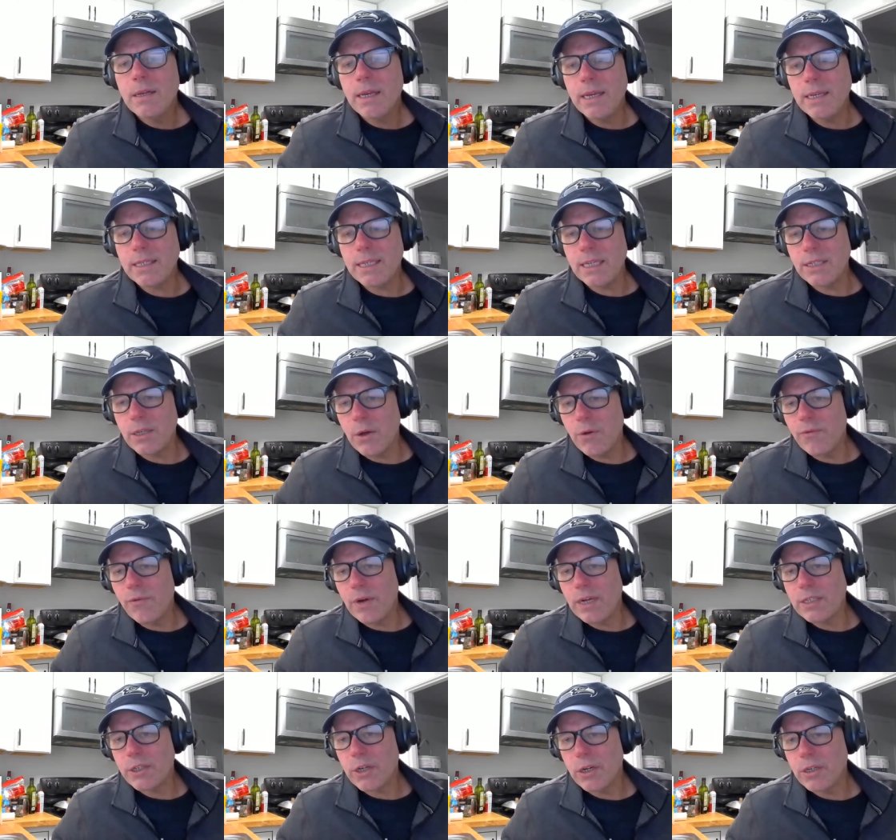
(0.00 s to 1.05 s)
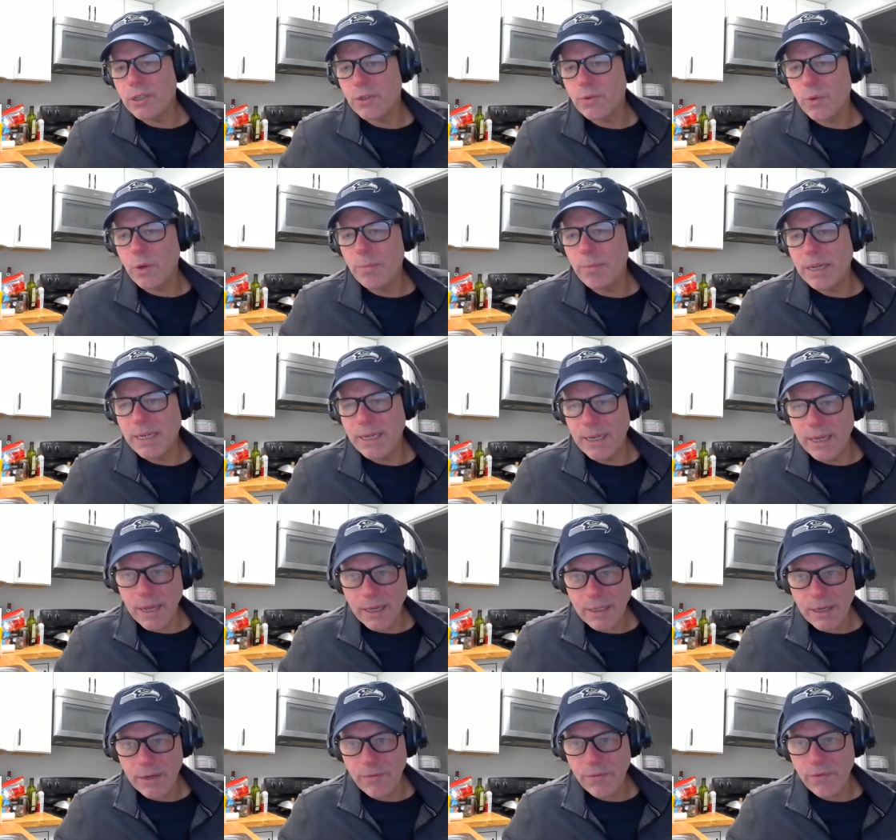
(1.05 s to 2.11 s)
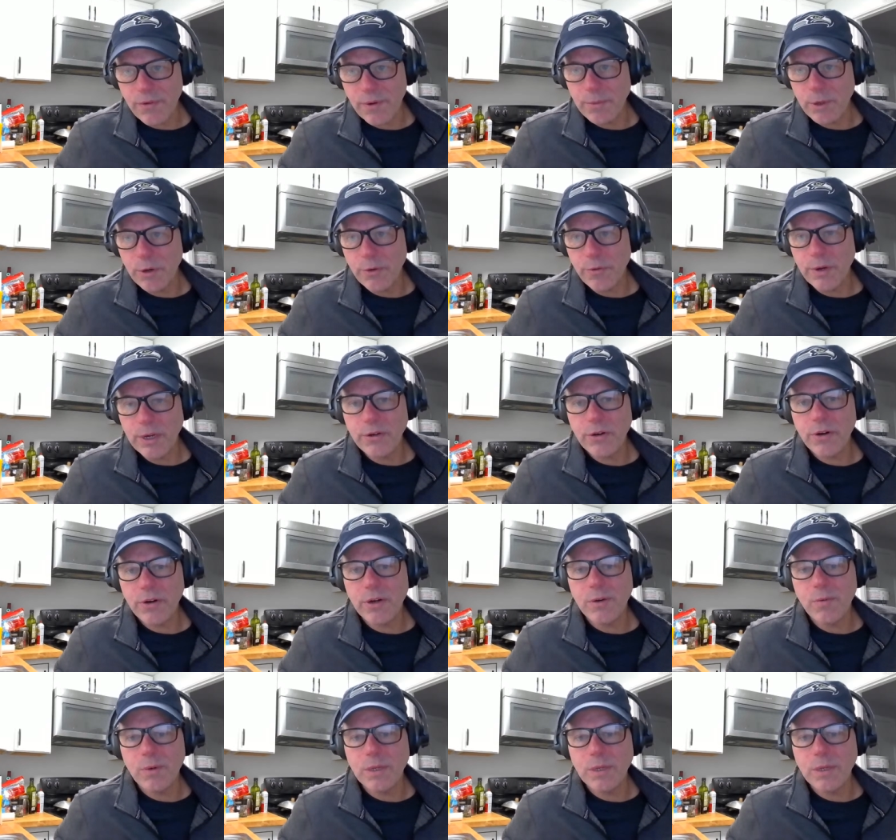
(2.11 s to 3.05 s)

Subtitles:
He says no freight charges will be deducted from your return.